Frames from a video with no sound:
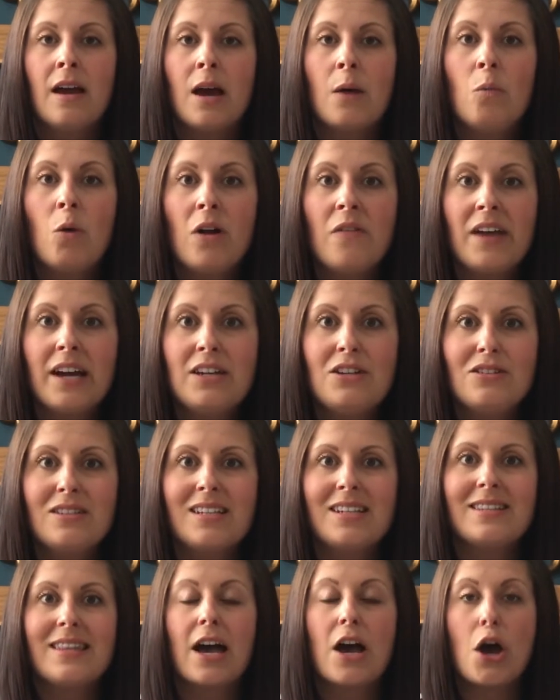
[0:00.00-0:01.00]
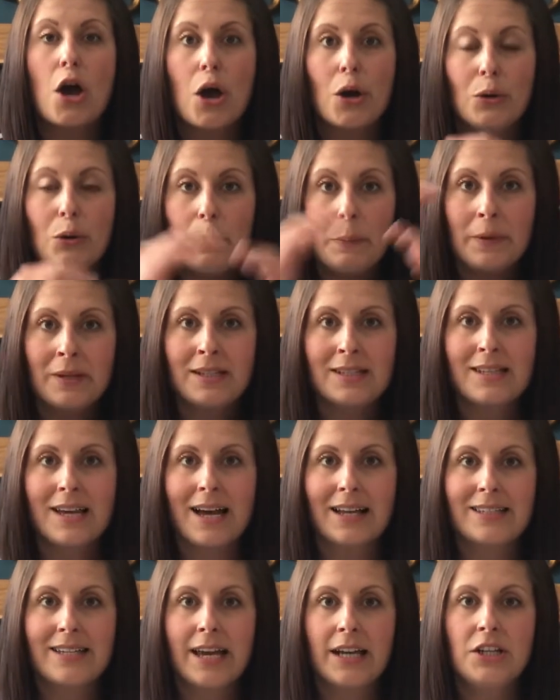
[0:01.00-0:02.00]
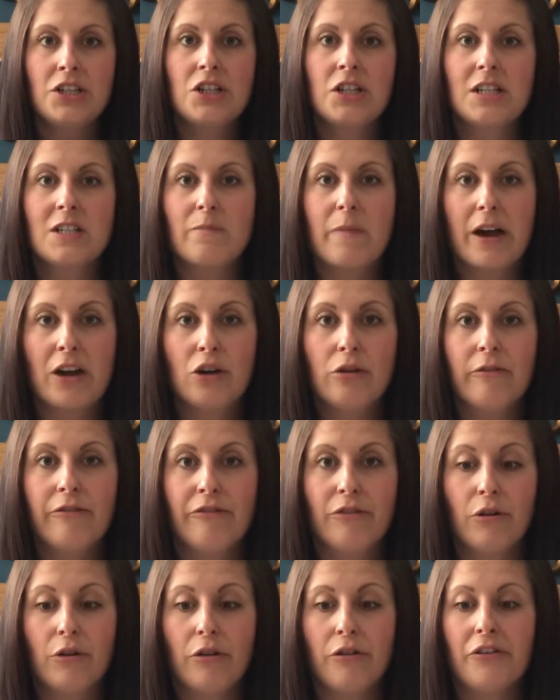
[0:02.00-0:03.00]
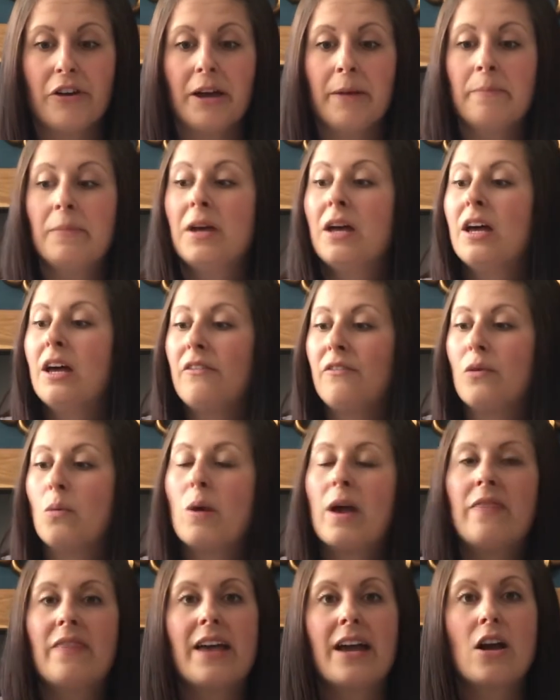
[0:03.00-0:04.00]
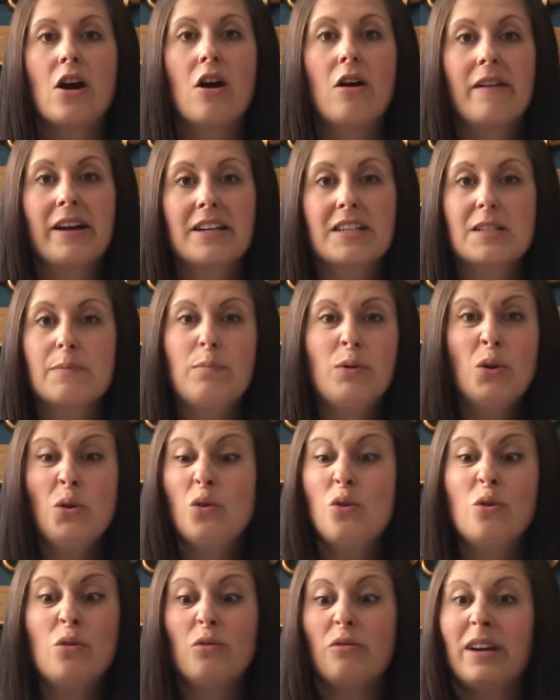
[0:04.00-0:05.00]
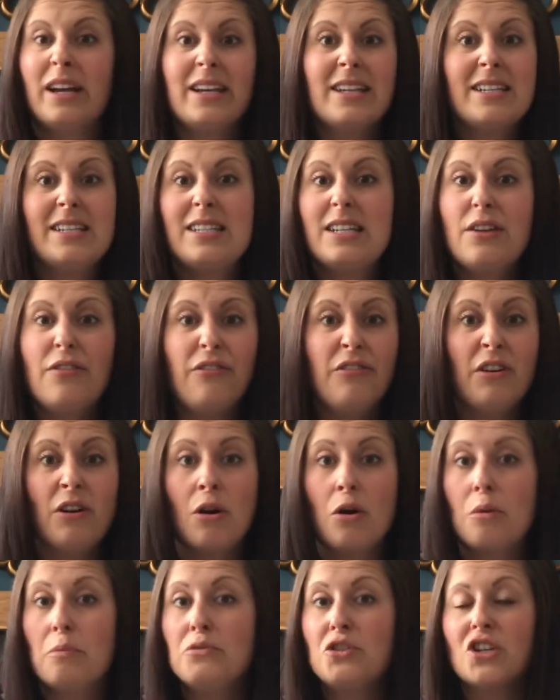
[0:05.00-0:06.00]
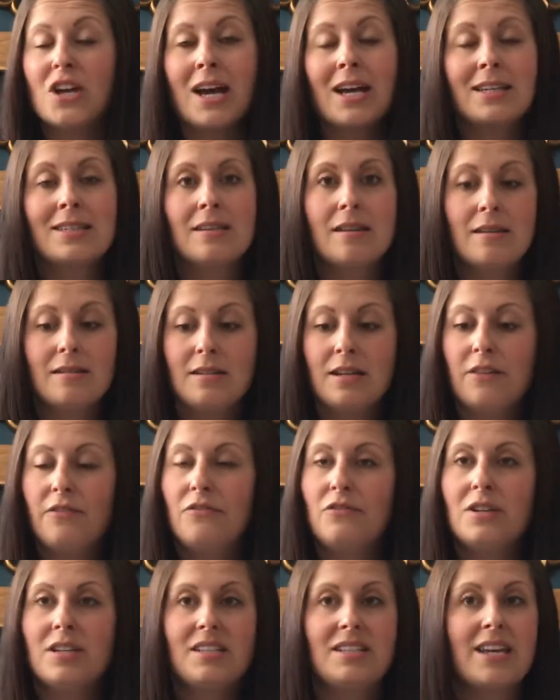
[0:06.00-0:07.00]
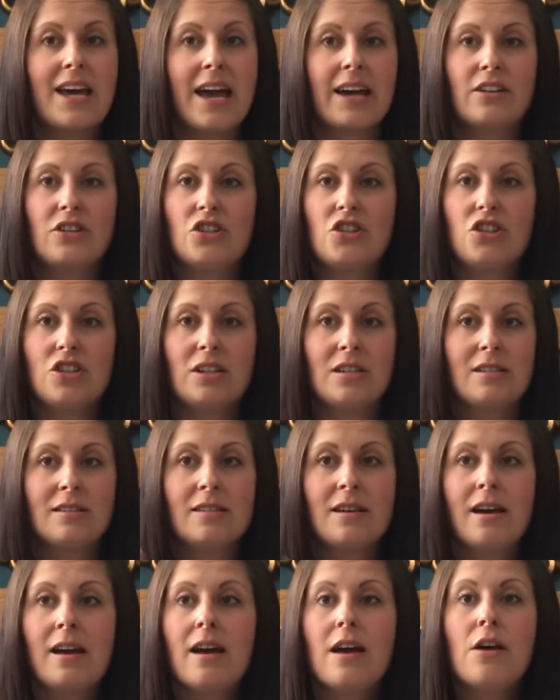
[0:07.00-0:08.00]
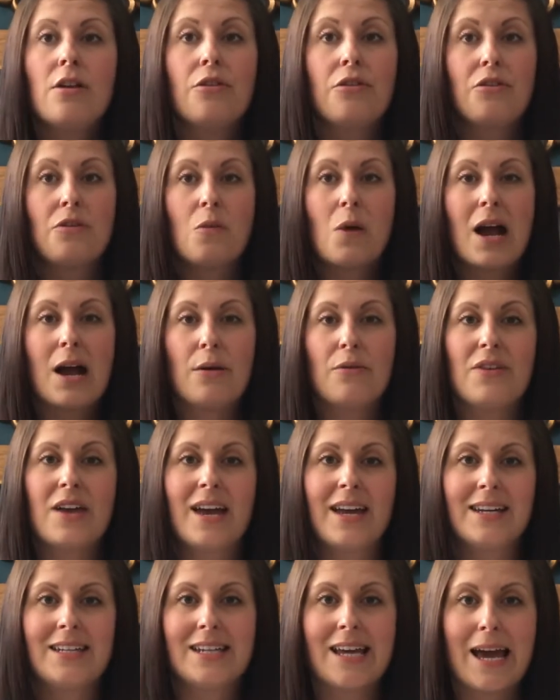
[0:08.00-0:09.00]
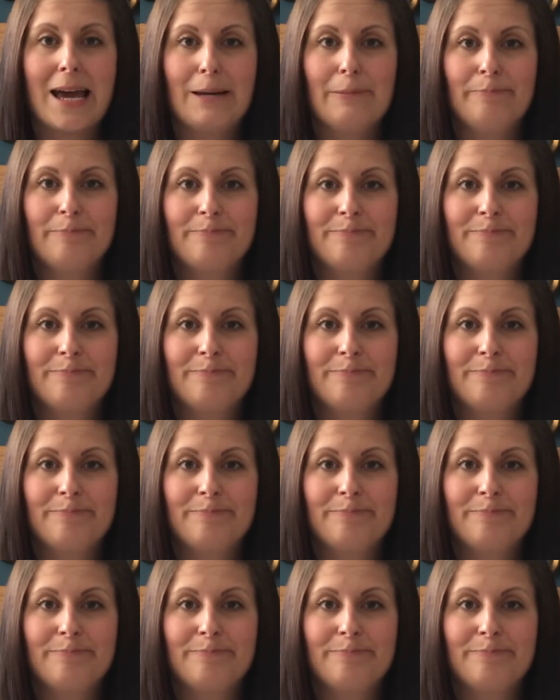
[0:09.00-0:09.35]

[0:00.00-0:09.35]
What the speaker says: And what that does is that opens that attention span up for them for when they are exploring different objects and different textures throughout their day.